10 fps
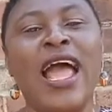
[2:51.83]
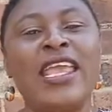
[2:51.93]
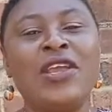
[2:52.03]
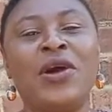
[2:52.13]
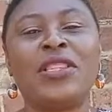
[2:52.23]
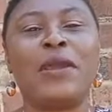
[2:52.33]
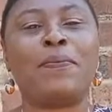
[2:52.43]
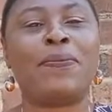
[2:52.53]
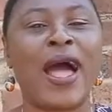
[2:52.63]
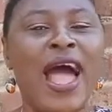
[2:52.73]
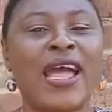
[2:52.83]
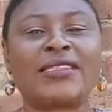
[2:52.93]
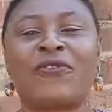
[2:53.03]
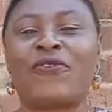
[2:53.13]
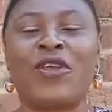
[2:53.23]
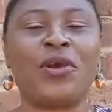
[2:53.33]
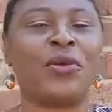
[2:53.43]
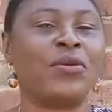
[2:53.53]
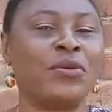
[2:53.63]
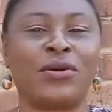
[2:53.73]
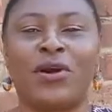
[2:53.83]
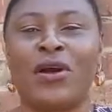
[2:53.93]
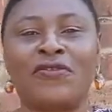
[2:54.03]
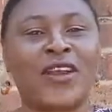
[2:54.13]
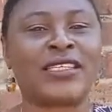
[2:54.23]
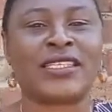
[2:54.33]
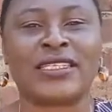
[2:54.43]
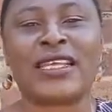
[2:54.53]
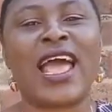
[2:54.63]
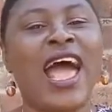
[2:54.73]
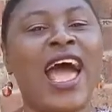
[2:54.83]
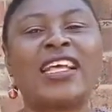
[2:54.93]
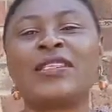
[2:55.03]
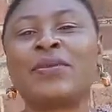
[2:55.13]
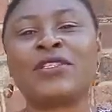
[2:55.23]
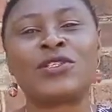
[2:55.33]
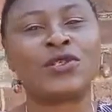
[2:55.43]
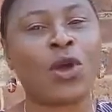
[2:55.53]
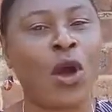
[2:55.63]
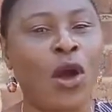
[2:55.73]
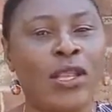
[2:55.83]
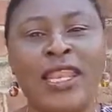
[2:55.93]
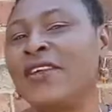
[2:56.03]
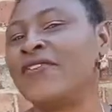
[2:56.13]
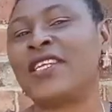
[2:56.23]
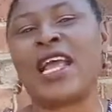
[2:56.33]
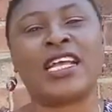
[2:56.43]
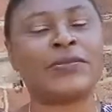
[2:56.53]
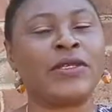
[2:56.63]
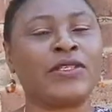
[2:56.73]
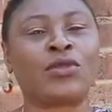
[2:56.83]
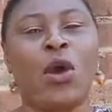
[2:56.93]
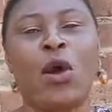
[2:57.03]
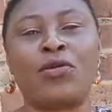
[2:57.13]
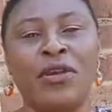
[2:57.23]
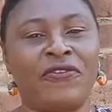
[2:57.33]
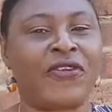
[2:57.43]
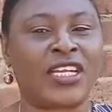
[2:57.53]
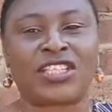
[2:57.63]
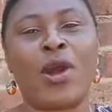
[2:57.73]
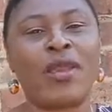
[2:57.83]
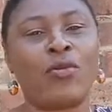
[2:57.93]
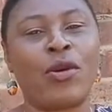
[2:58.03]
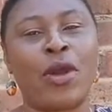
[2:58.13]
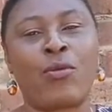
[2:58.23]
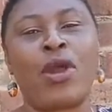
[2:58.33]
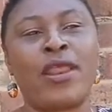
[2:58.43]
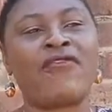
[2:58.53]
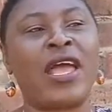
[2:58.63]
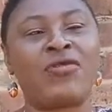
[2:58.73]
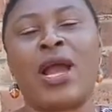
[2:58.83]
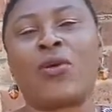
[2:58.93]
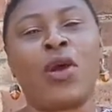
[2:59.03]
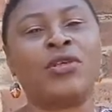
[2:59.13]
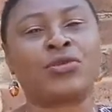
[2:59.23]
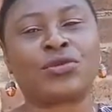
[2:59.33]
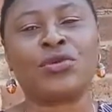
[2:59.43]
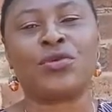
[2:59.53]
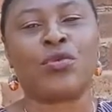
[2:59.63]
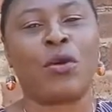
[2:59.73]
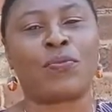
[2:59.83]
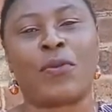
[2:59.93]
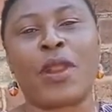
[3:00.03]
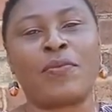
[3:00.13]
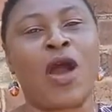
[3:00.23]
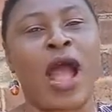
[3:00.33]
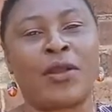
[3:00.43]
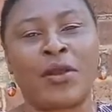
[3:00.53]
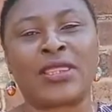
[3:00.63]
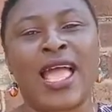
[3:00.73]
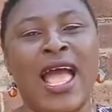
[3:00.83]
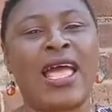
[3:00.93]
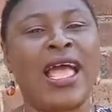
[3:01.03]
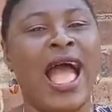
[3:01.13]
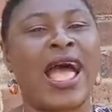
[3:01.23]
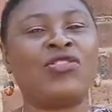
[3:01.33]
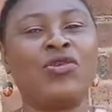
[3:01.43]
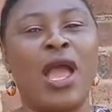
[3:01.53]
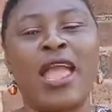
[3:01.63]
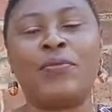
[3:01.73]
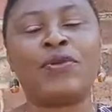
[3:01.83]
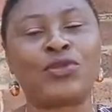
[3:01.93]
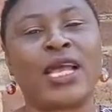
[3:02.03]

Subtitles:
You know, the past few conferences have been so lifting and been so refreshing. Whenever you are going through one problem or another, and you are able to